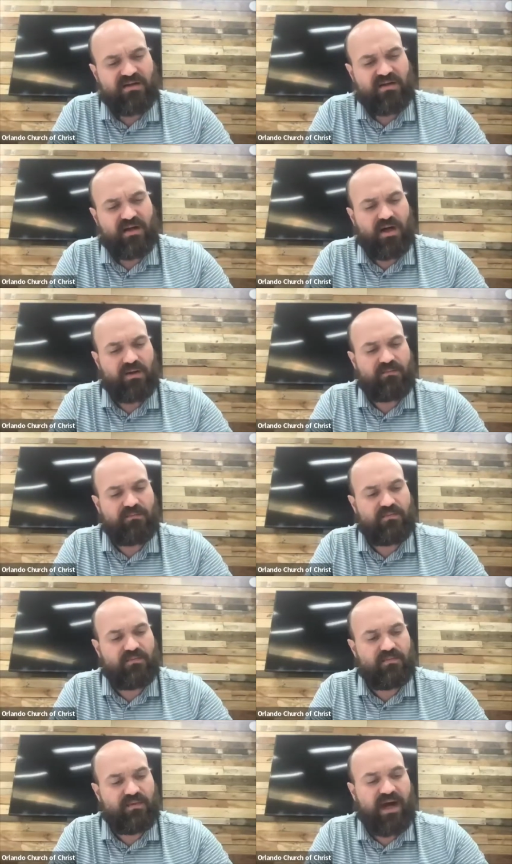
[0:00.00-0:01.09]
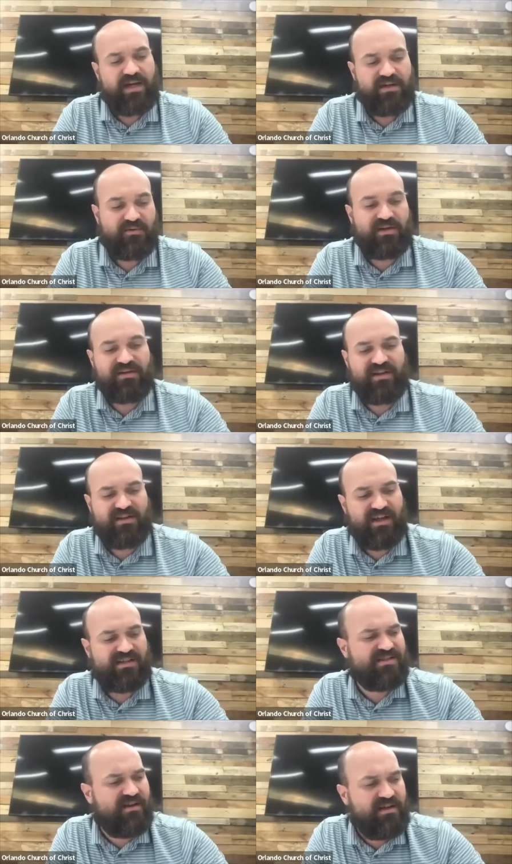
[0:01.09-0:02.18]
um, adequately
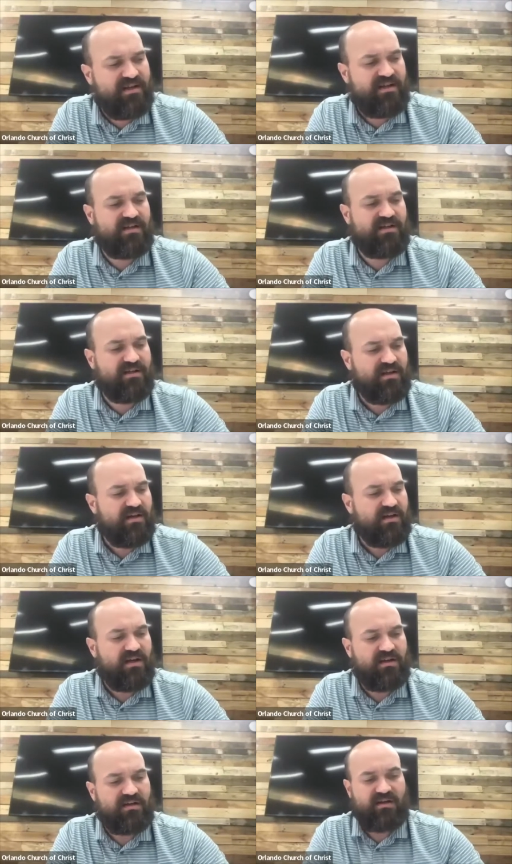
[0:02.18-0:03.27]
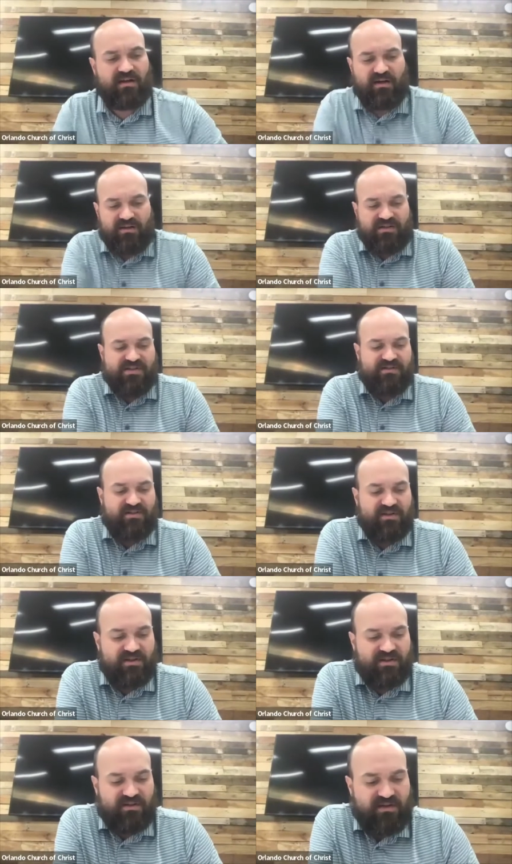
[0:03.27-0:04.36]
like studied and, and, and
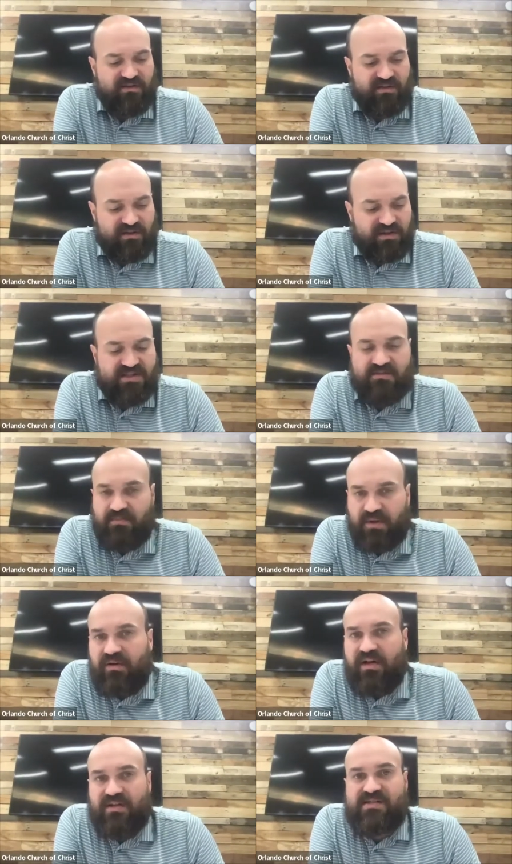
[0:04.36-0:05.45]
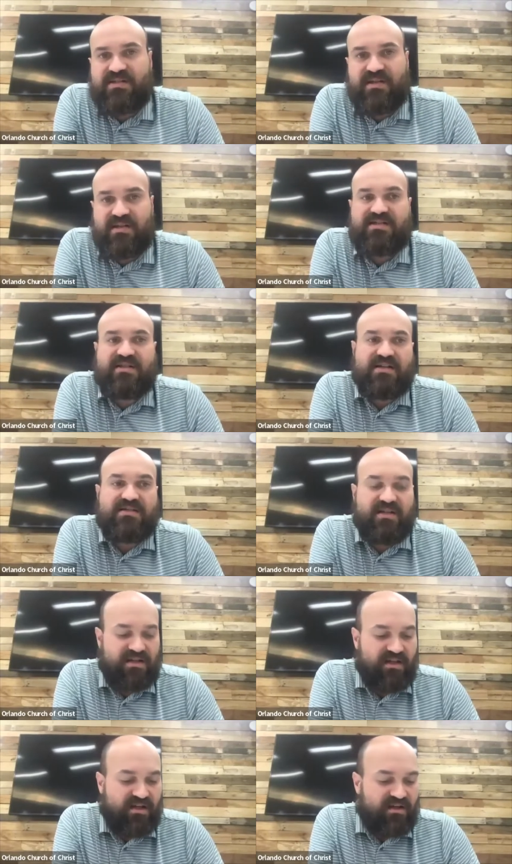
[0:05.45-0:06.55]
understood, even experienced in a sense.
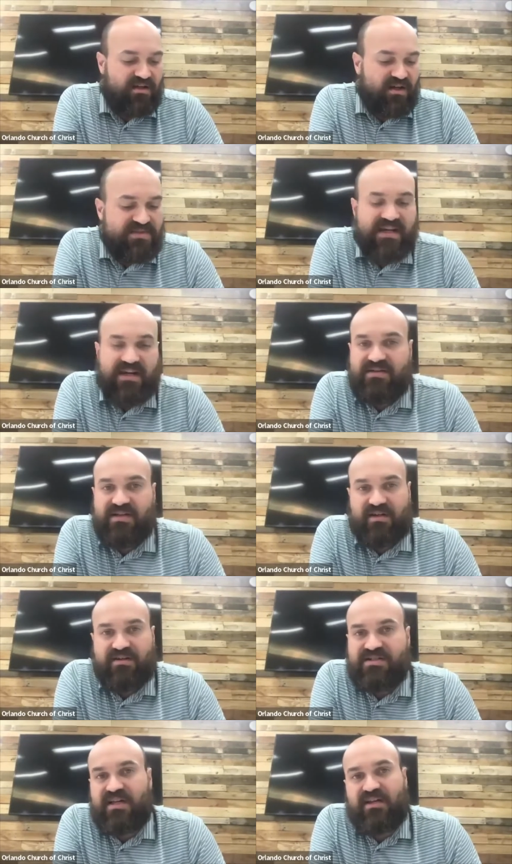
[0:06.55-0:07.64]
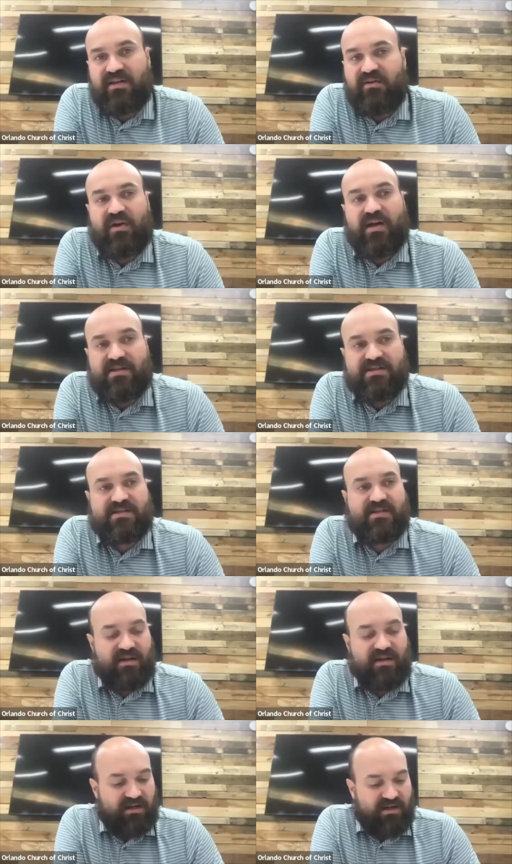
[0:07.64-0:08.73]
And it, it comes down to understanding grace.
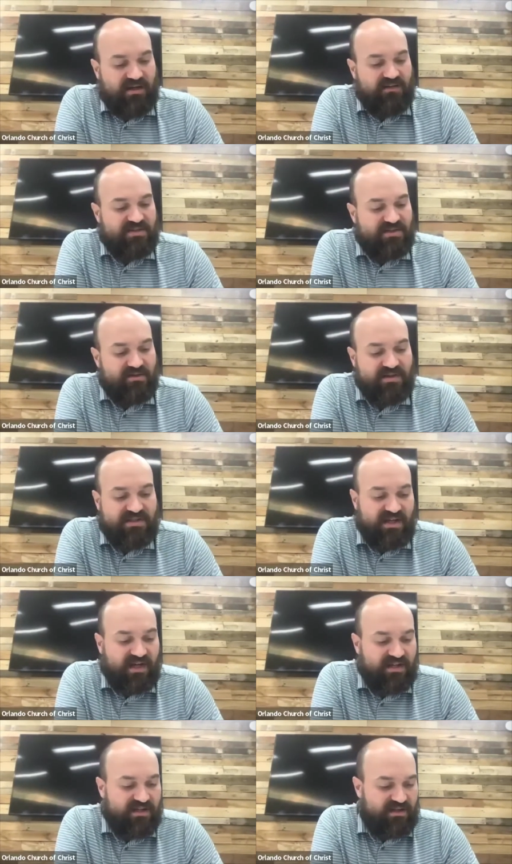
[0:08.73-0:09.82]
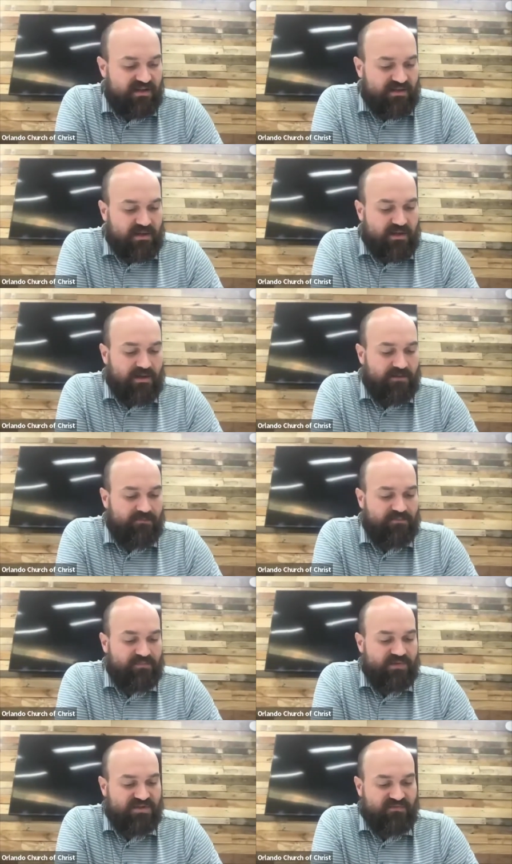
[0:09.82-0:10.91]
And I'm so excited um,
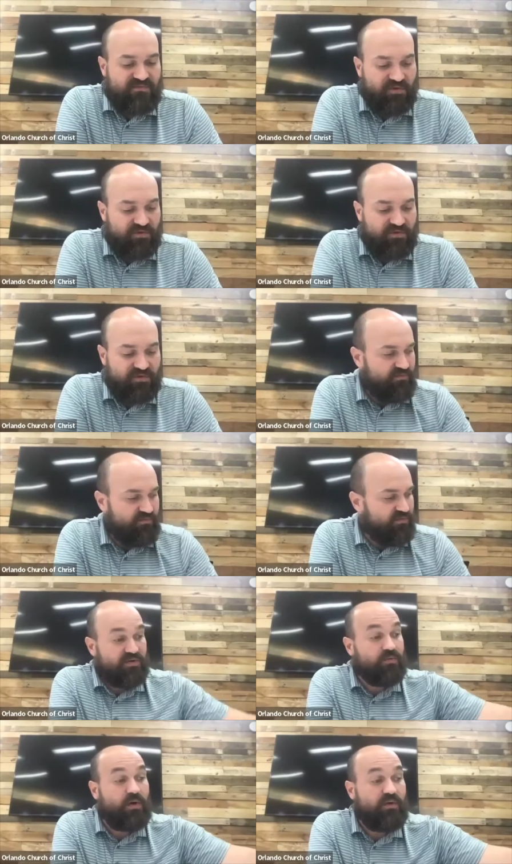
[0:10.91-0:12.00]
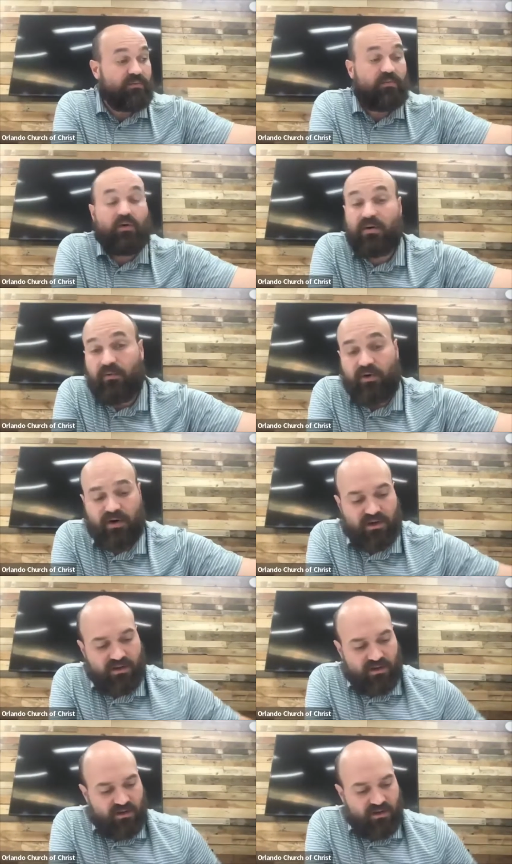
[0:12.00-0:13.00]
just for, for, for growing more and more